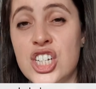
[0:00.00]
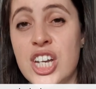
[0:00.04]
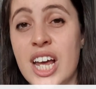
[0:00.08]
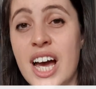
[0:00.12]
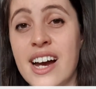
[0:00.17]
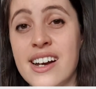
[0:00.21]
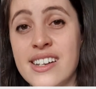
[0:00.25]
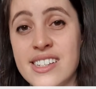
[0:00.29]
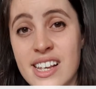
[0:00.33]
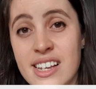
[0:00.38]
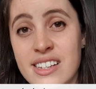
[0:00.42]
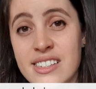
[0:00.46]

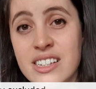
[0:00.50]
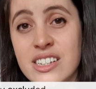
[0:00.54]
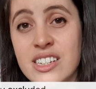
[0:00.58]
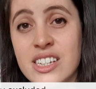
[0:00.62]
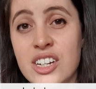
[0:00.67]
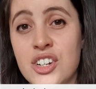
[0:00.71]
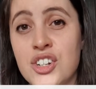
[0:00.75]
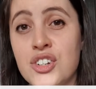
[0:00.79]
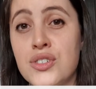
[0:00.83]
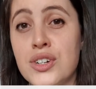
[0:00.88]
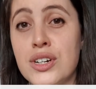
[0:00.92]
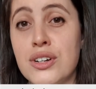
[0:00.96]
accessing
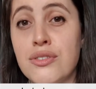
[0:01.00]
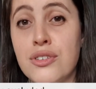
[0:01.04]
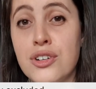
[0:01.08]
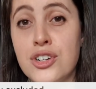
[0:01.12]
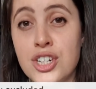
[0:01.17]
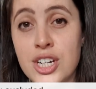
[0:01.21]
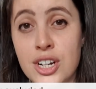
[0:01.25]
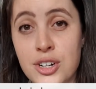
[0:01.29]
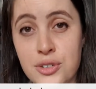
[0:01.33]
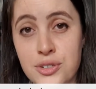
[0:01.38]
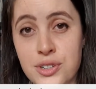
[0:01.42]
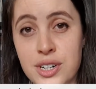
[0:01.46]
dentistry through
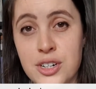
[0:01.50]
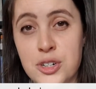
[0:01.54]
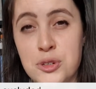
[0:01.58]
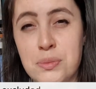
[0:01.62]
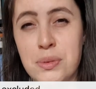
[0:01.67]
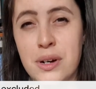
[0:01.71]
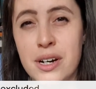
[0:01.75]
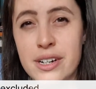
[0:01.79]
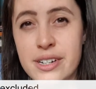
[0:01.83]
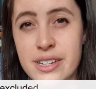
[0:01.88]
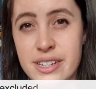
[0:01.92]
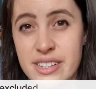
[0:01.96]
general dental
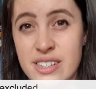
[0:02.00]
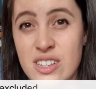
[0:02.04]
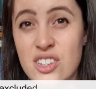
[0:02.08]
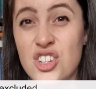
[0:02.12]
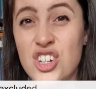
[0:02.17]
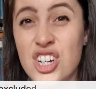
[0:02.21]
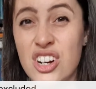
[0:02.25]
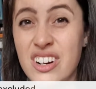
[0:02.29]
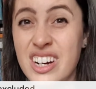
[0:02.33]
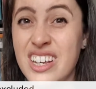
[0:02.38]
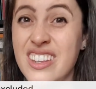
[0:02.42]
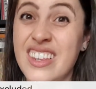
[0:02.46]
practice is
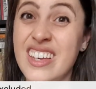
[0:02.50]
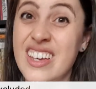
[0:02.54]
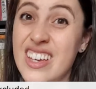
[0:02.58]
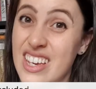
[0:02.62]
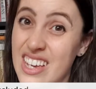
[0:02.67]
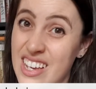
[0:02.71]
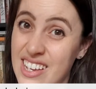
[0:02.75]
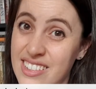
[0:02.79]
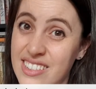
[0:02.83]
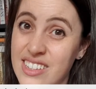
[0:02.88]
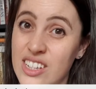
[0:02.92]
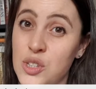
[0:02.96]
generally the
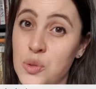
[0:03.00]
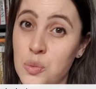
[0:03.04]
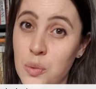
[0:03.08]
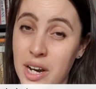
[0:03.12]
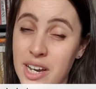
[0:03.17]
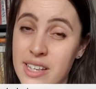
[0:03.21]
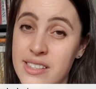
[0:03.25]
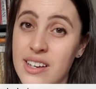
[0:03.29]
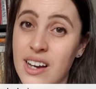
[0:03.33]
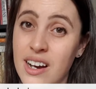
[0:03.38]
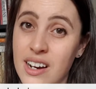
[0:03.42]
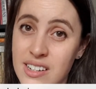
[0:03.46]
easiest
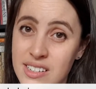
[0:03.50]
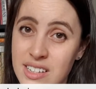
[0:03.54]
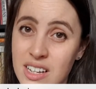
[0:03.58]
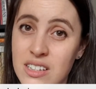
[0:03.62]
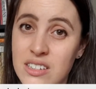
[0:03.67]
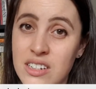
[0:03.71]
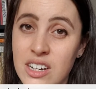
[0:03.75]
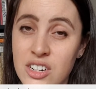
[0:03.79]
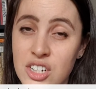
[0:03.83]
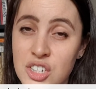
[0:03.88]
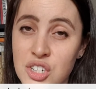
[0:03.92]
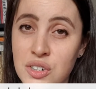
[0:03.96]
way to
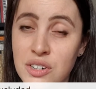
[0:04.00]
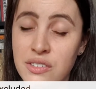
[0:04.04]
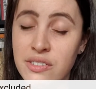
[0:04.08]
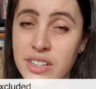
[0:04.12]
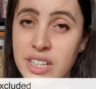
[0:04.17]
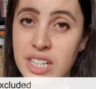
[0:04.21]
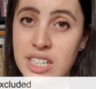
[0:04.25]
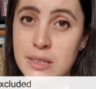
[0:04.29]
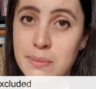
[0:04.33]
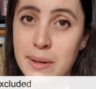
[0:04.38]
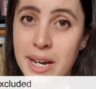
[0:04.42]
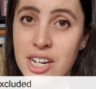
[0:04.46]
access dentistry for
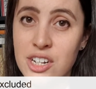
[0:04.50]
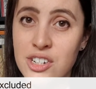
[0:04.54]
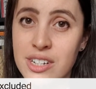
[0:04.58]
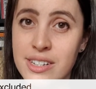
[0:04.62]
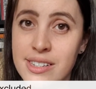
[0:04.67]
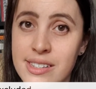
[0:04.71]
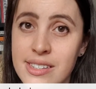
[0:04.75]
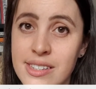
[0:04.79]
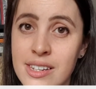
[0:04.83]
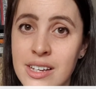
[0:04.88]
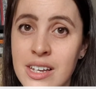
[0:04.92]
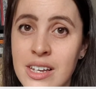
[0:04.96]
these
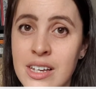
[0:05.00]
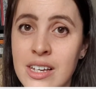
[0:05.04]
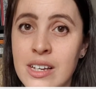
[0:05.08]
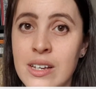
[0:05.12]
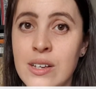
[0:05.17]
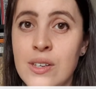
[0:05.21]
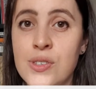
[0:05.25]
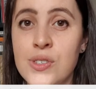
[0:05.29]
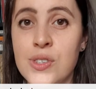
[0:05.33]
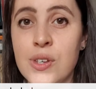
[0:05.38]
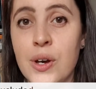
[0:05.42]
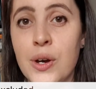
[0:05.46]
patients.
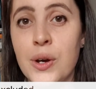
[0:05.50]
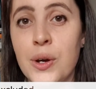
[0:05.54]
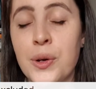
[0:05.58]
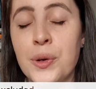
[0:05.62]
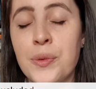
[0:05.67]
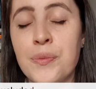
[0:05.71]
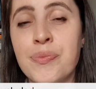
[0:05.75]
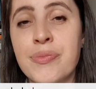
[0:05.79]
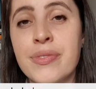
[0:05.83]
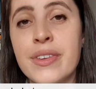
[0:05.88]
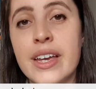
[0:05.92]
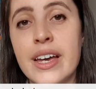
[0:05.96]

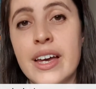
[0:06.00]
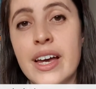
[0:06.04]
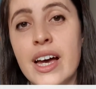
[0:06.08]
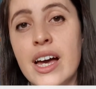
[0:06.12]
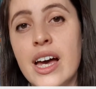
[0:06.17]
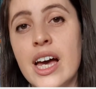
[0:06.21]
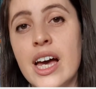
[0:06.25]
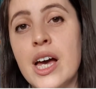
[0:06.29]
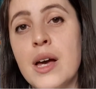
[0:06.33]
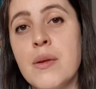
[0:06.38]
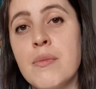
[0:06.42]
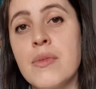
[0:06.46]
So
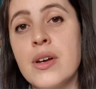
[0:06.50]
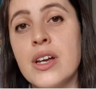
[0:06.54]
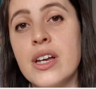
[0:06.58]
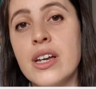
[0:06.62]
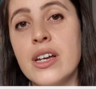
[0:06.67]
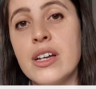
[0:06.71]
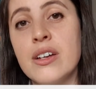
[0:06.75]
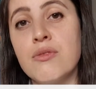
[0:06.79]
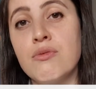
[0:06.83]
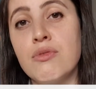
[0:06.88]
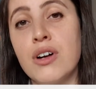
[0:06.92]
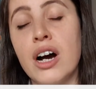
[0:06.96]
um,
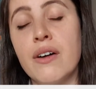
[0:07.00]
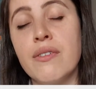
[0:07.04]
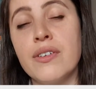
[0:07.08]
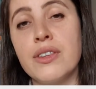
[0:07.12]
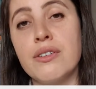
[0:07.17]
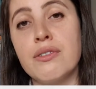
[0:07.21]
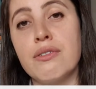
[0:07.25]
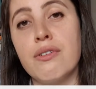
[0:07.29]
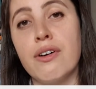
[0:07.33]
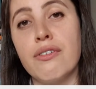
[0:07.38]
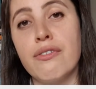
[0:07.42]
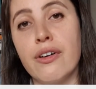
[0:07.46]
rather
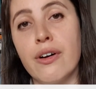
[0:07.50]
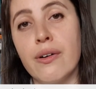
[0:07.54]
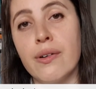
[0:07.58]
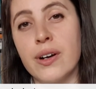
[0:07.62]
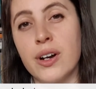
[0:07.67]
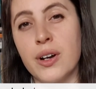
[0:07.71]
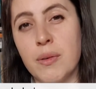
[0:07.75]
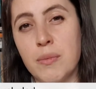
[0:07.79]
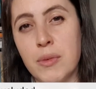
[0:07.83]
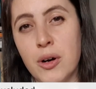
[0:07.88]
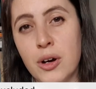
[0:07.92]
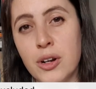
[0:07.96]
than referring
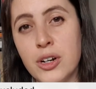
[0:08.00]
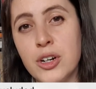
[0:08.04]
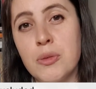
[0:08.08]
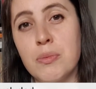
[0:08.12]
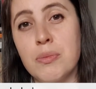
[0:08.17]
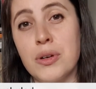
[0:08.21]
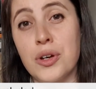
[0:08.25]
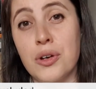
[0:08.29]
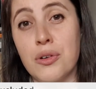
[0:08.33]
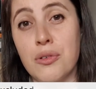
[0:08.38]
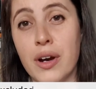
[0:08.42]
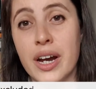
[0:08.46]
them on, it'd
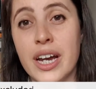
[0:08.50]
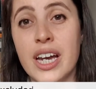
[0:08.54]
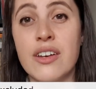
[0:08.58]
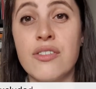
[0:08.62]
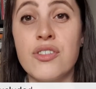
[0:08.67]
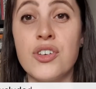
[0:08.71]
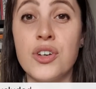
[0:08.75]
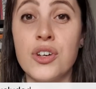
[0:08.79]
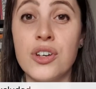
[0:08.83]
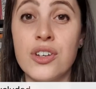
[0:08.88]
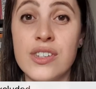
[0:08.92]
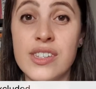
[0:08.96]
be great if
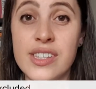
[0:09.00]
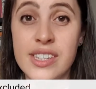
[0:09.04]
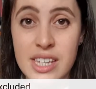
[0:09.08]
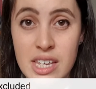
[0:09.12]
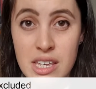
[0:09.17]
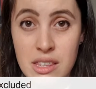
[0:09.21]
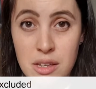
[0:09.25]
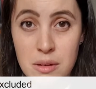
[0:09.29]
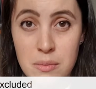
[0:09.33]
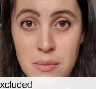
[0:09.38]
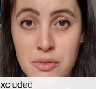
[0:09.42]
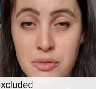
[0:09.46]
you could see
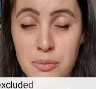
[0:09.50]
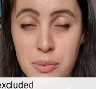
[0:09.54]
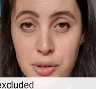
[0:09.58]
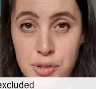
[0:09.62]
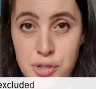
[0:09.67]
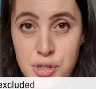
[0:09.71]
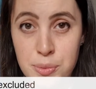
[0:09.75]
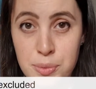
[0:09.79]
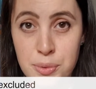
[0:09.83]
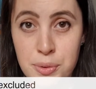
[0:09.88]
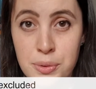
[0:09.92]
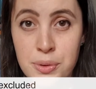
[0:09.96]
them if
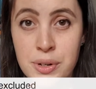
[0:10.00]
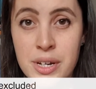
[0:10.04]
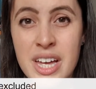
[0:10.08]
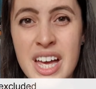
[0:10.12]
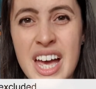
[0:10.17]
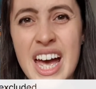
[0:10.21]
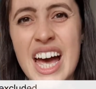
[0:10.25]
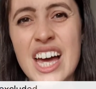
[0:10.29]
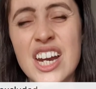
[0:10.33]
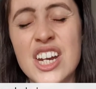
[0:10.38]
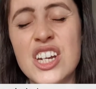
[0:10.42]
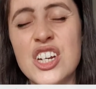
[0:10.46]
possible.
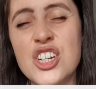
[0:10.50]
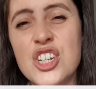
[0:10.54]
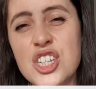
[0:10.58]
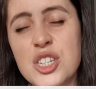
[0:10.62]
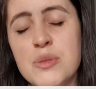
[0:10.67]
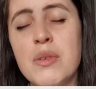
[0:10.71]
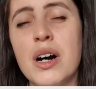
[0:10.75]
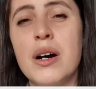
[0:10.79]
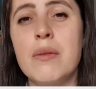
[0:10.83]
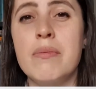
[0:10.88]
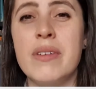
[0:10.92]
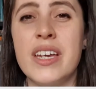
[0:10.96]
And it just
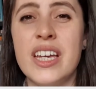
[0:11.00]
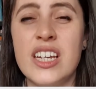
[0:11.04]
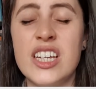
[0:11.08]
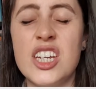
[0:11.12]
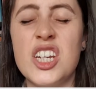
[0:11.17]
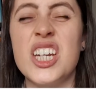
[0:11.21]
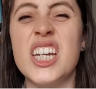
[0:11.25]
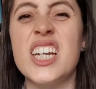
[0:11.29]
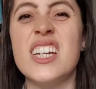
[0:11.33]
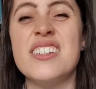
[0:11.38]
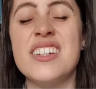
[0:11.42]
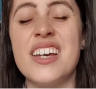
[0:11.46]
might mean
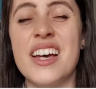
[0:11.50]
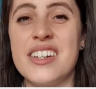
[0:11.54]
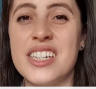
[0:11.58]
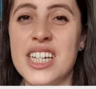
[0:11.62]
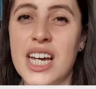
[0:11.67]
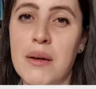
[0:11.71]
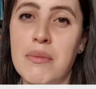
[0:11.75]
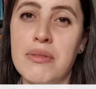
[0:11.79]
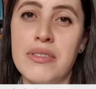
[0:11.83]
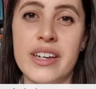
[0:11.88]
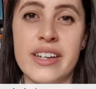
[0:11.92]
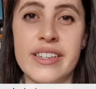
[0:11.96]
you need to
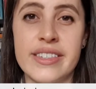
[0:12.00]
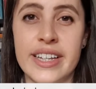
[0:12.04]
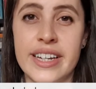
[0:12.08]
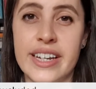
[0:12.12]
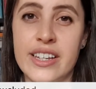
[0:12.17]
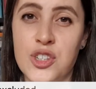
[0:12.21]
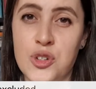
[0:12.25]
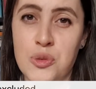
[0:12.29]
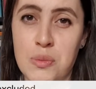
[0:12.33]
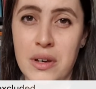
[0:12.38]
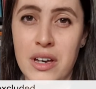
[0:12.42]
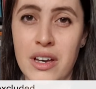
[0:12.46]
adapt things a
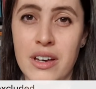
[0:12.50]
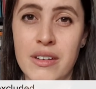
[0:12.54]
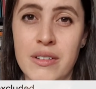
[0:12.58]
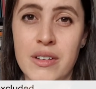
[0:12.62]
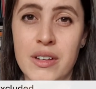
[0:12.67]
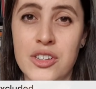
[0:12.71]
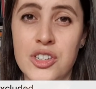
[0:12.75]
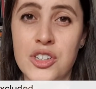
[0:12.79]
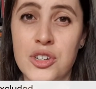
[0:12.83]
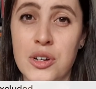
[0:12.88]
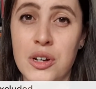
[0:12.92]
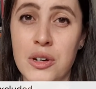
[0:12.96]
little
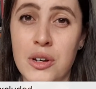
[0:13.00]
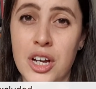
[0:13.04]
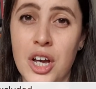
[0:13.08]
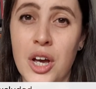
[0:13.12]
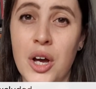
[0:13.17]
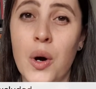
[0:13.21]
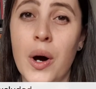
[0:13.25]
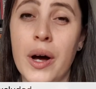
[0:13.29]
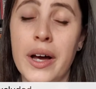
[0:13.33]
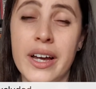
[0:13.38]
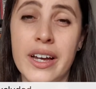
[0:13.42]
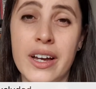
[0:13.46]
bit to
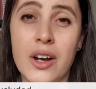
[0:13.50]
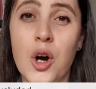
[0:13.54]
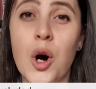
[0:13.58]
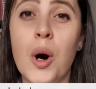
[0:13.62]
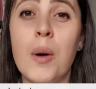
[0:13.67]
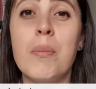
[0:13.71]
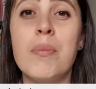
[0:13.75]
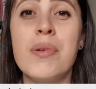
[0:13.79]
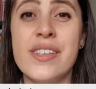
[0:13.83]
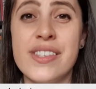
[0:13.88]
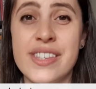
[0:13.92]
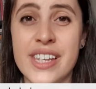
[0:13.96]
co
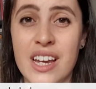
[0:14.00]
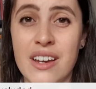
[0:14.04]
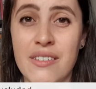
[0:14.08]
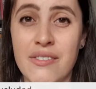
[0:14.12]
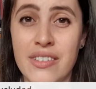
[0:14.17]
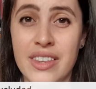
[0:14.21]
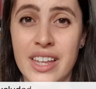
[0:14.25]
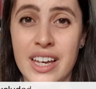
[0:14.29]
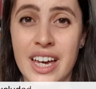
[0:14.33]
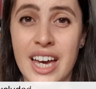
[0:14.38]
compensate for their